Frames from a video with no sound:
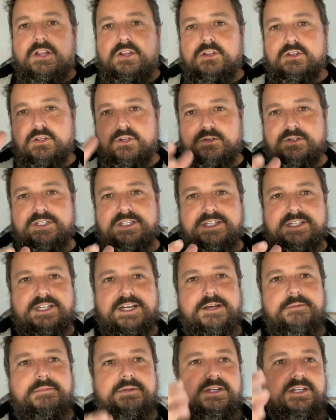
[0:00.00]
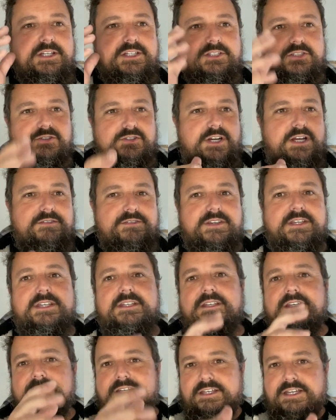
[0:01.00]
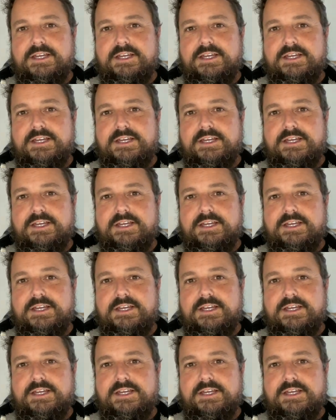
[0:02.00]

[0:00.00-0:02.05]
loading it up, driving it,